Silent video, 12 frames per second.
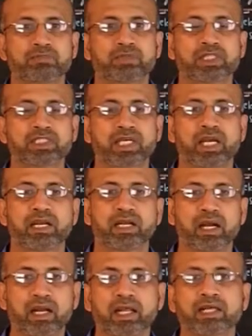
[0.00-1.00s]
receptors
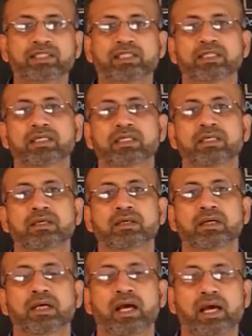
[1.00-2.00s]
can conduct
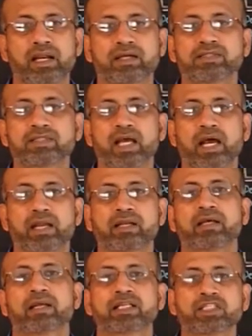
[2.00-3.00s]
currents
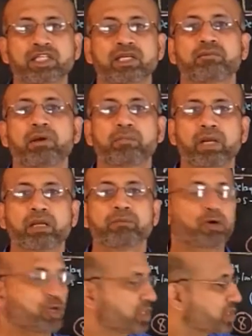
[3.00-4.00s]
at resting
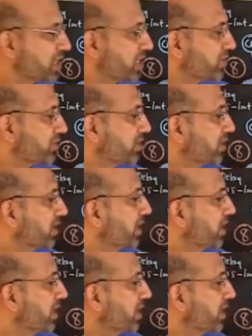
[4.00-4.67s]
membrane potentials,